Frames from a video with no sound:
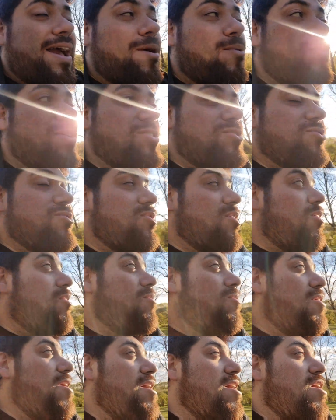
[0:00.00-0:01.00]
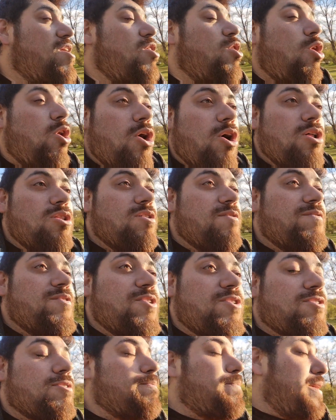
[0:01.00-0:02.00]
I want to know all of
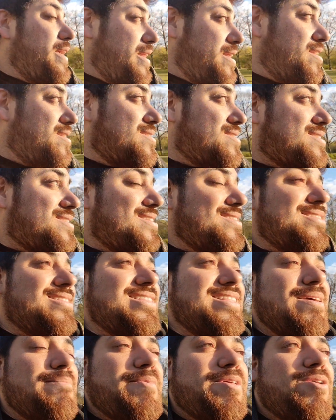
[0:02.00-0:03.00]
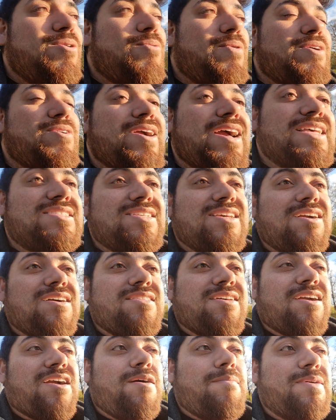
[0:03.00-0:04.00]
your opinions. Let me know what you guys think
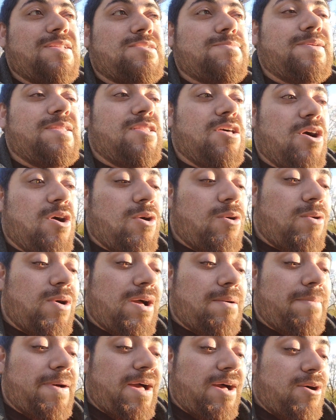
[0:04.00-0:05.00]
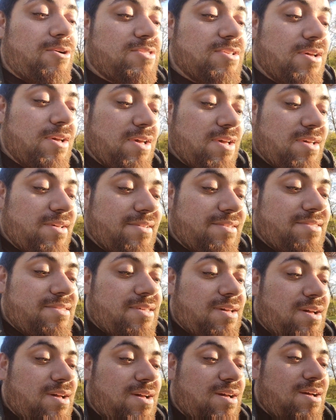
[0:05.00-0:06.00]
on the comments below about
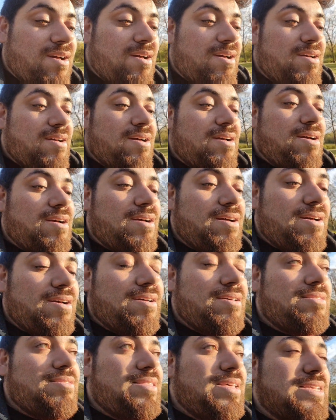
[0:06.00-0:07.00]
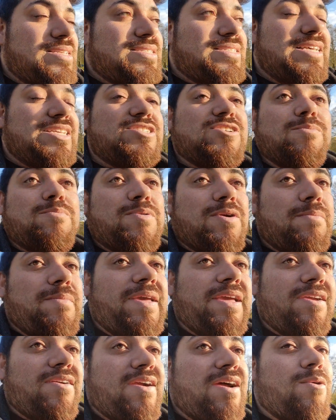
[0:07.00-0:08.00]
the uh this season
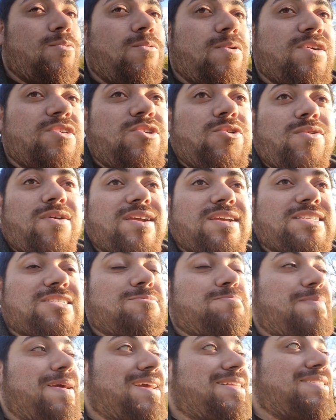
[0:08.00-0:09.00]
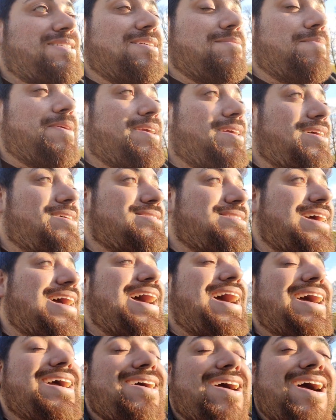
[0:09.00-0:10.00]
premiere and what you're expecting, because
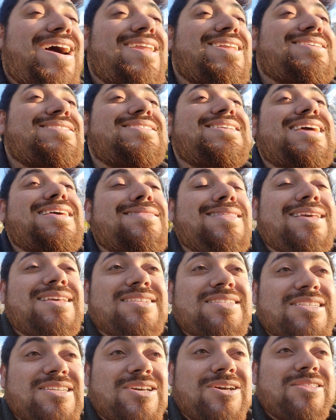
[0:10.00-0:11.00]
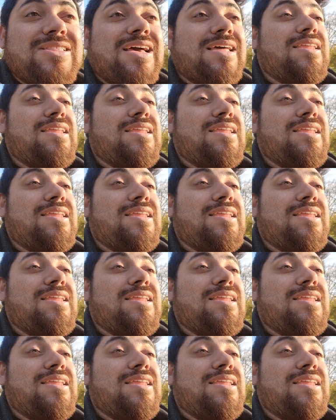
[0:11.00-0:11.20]
I honestly, I think it's good.